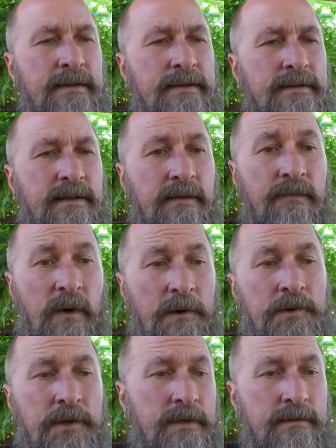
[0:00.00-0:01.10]

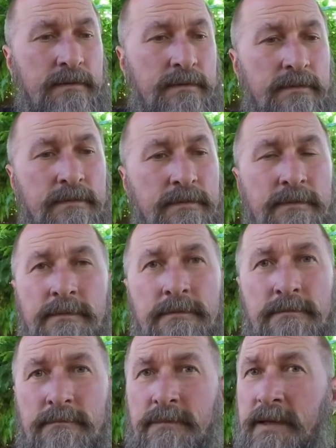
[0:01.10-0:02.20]
Subversion
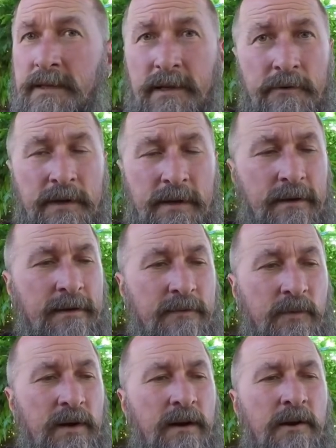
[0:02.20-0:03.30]
is going on.
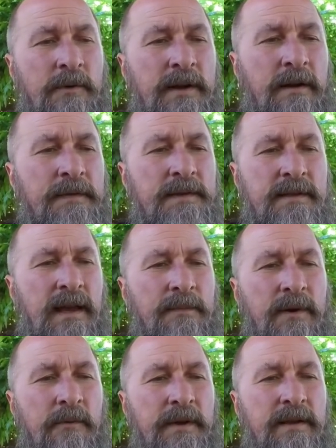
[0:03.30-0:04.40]
Where are we on the step?
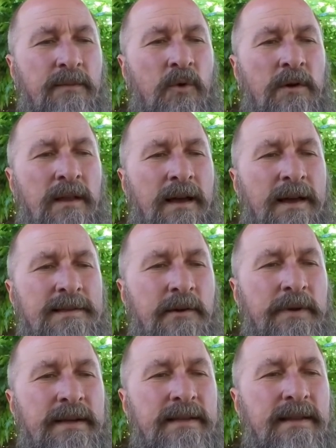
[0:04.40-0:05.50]
Are we demoralized? Are
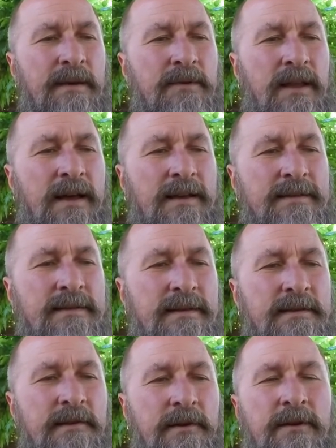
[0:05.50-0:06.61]
we destabilized?
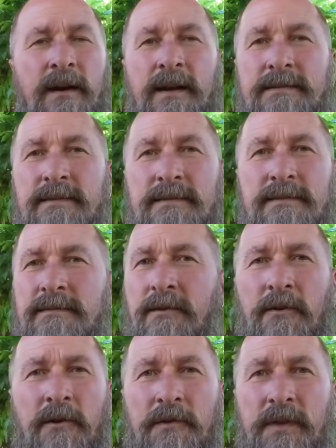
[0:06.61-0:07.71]
Is there a crisis?
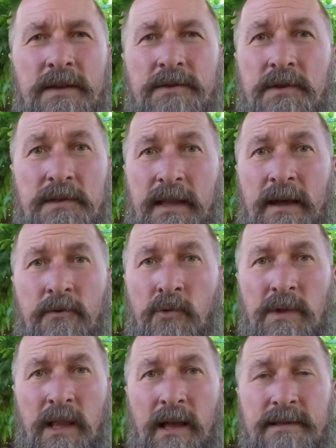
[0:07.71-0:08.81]
Or are things just now
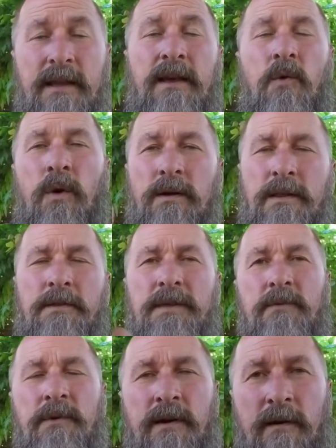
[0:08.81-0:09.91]
normalized? Where do you
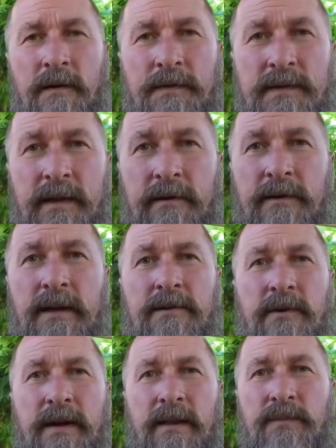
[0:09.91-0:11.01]
think we are on the scale?
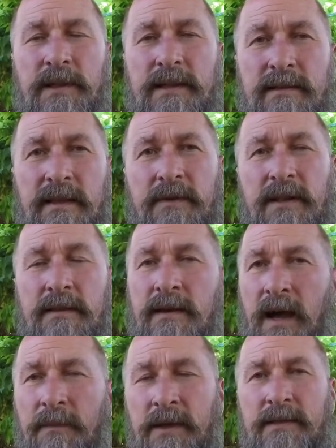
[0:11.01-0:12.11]
Go ahead and please leave it in the
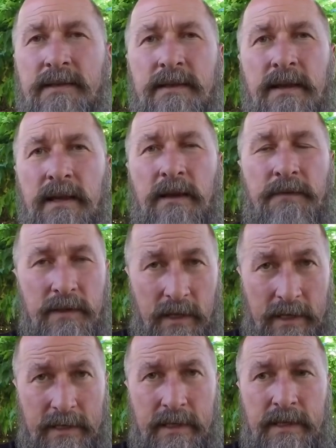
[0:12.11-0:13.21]
comments if you like,